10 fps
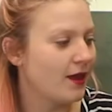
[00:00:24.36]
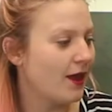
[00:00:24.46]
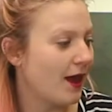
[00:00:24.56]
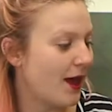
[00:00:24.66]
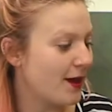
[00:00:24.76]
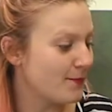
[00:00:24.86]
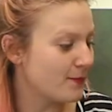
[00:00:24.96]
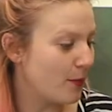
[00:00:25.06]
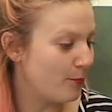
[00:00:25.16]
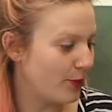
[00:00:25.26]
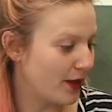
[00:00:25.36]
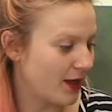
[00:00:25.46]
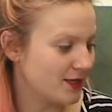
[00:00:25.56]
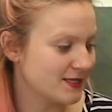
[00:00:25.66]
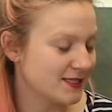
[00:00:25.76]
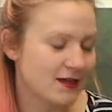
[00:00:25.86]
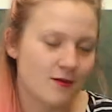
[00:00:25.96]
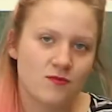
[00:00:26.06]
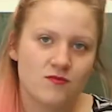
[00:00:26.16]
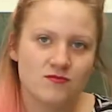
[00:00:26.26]
But
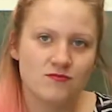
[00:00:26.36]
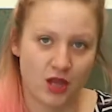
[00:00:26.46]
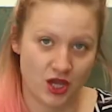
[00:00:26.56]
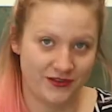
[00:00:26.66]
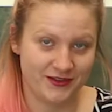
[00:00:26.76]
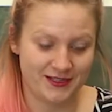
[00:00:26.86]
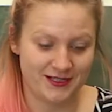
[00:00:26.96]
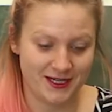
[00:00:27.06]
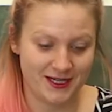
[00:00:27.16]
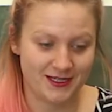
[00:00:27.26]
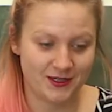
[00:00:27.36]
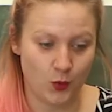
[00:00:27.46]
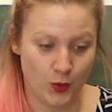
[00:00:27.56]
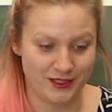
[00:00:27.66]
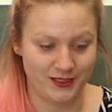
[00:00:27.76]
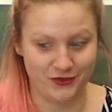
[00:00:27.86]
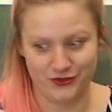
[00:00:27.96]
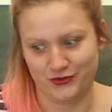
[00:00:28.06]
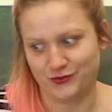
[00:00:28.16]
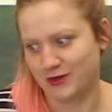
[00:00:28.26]
some plants need quite an
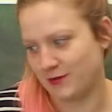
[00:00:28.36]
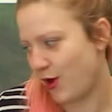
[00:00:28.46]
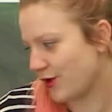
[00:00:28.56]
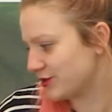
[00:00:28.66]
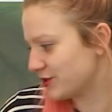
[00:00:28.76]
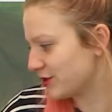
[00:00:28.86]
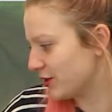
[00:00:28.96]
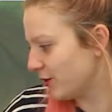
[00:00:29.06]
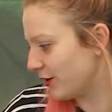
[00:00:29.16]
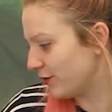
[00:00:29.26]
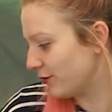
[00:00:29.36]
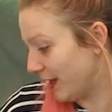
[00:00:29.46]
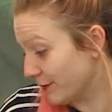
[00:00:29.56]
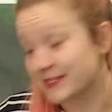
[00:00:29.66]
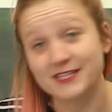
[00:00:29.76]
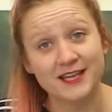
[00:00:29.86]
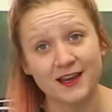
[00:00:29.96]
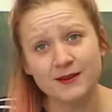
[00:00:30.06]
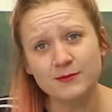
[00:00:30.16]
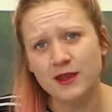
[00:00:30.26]
urgent repot, so I thought now is the time.